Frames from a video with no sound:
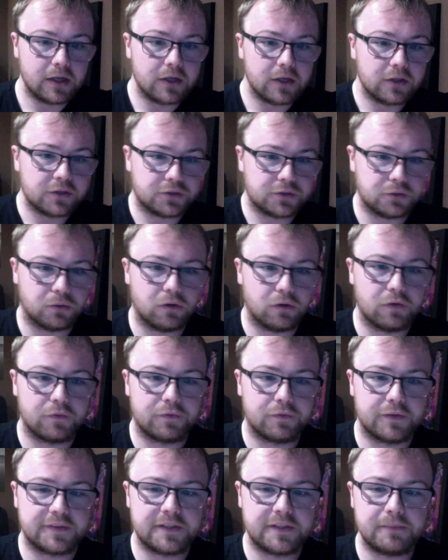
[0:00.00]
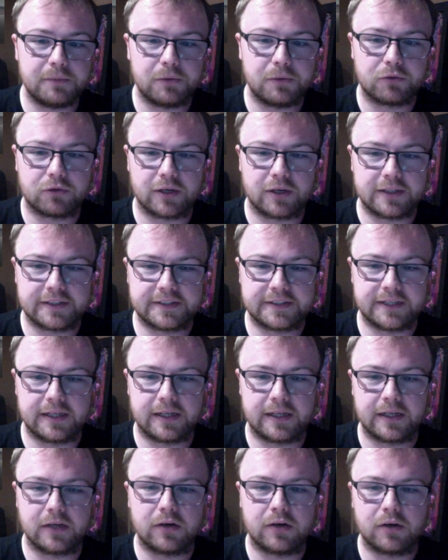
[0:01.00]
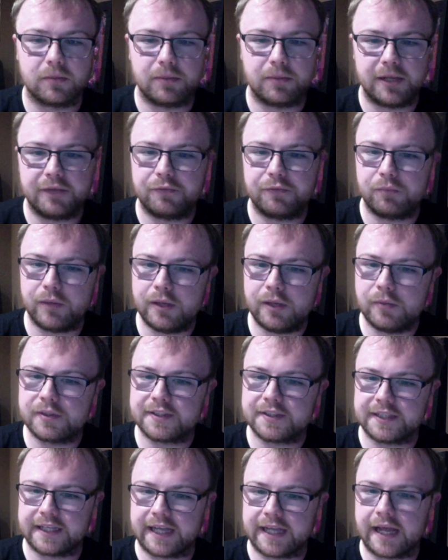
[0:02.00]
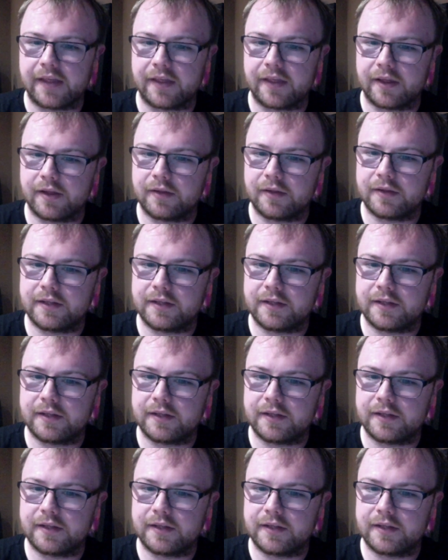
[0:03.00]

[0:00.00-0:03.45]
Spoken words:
sort of the symbiote trying to say like, oh, but if we were together,